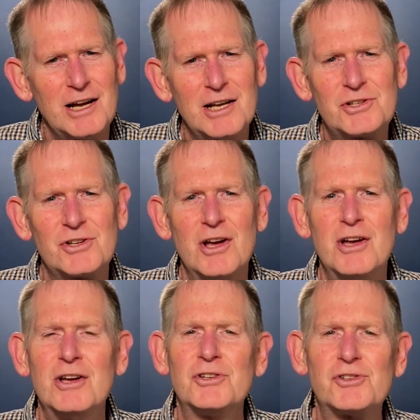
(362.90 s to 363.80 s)
us
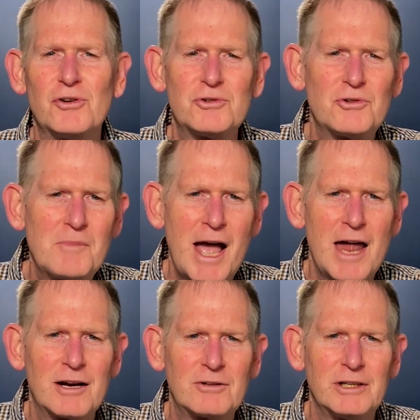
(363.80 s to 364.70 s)
so
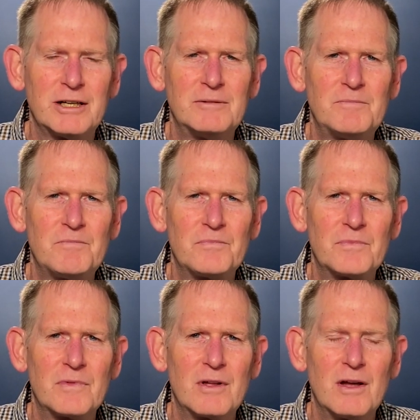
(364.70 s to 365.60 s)
dramatically?
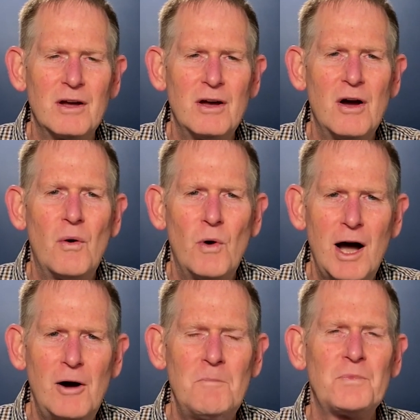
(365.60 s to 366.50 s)

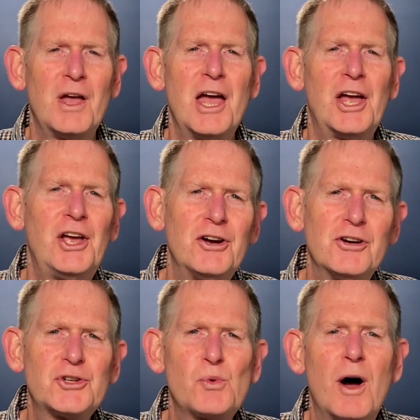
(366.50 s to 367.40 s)
Well,
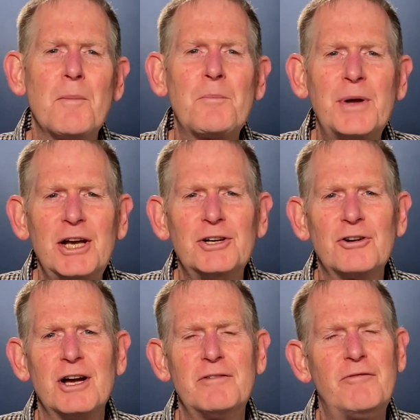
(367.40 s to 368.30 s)
here's what
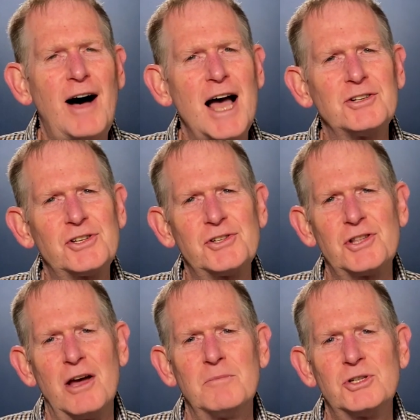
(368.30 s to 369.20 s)
Peter advises
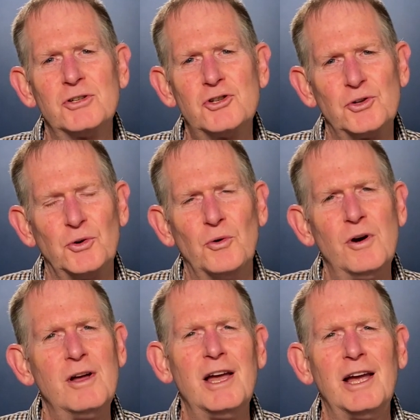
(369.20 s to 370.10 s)
them to
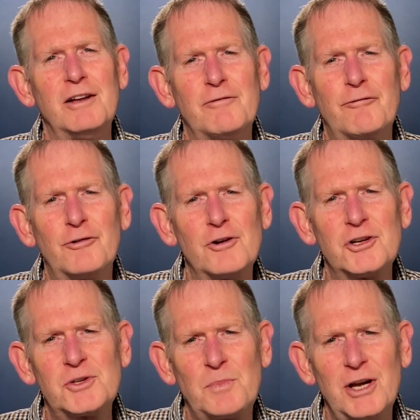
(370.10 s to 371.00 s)
do in 1
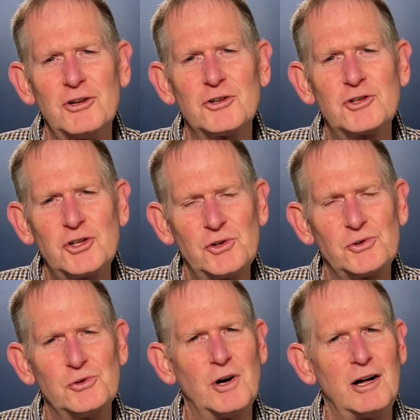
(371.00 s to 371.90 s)
Peter
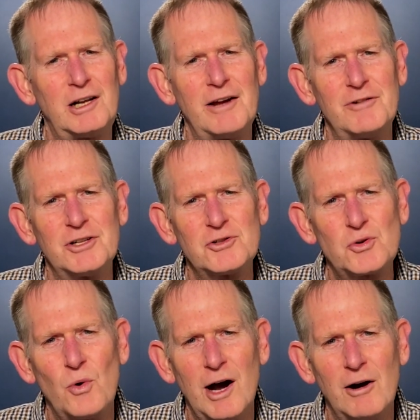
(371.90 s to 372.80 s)
2 11 and
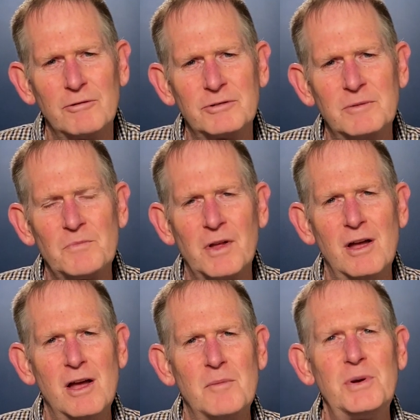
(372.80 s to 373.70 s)
12.
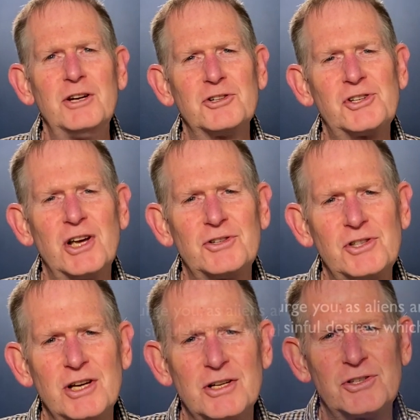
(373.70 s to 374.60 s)
Peter says
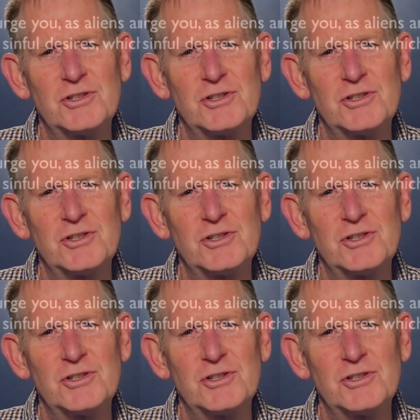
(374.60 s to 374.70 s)
this